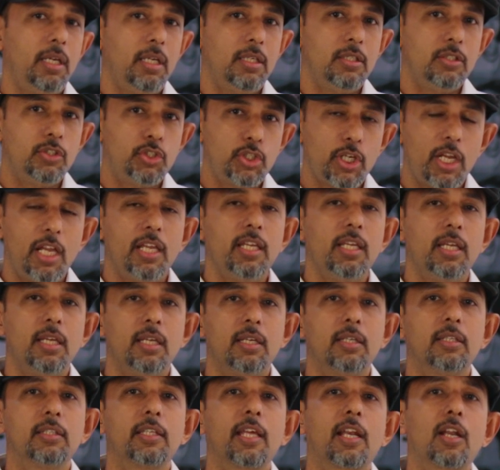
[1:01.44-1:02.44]
In
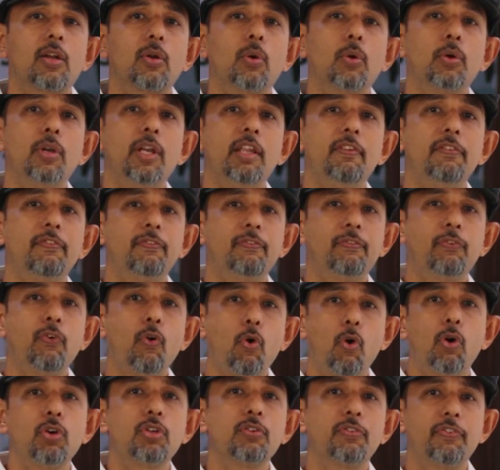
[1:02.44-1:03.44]
JEE, there are only
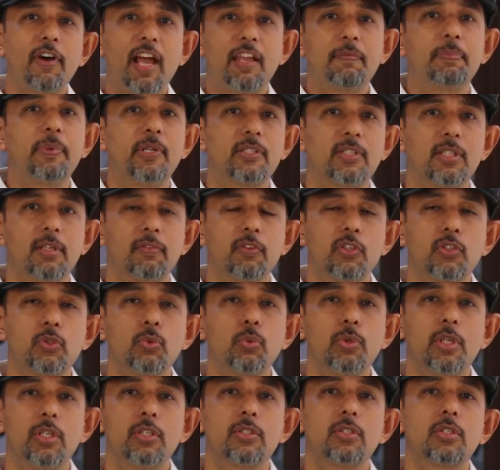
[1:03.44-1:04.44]
4 to 5% of the
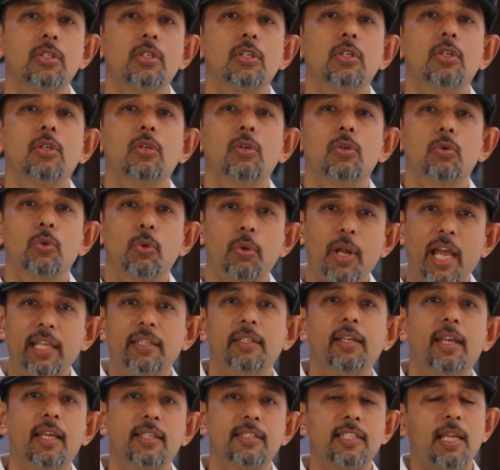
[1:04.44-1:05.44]
students who
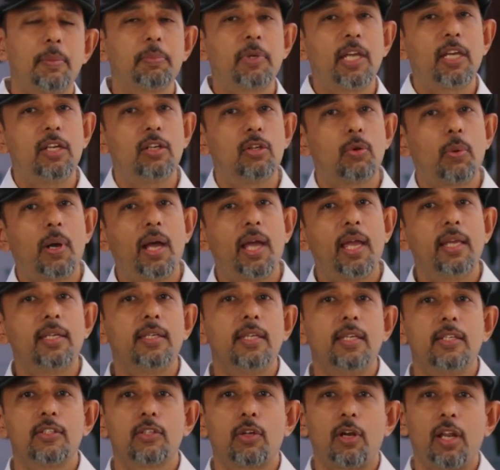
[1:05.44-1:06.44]
write that exam get into
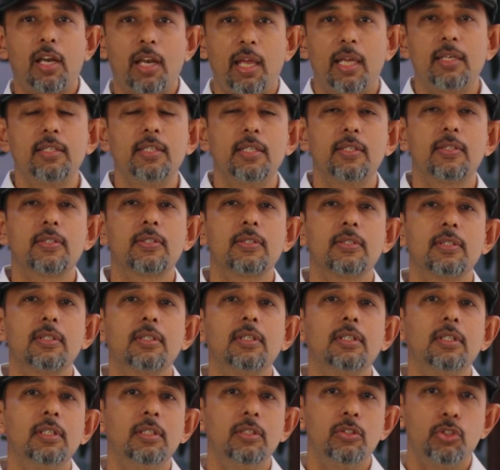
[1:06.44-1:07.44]
IITs or NITs.
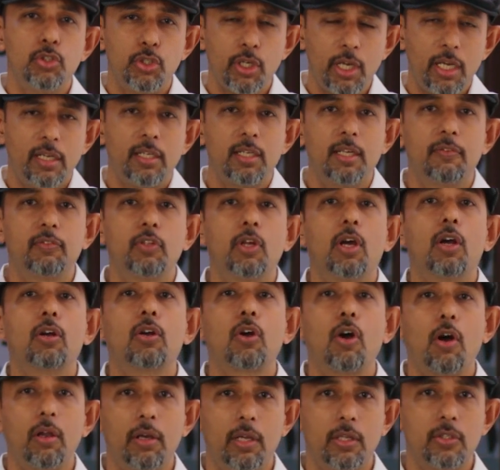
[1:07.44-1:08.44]
Check if
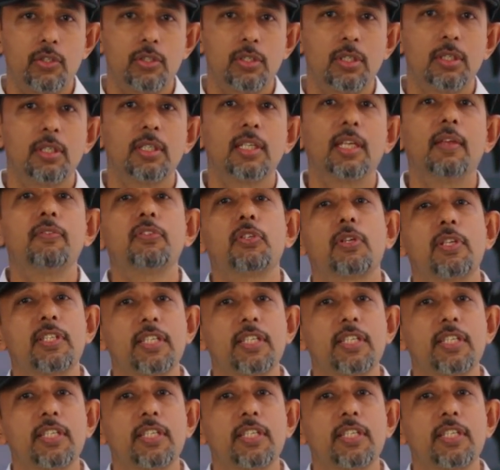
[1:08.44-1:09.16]
that college gives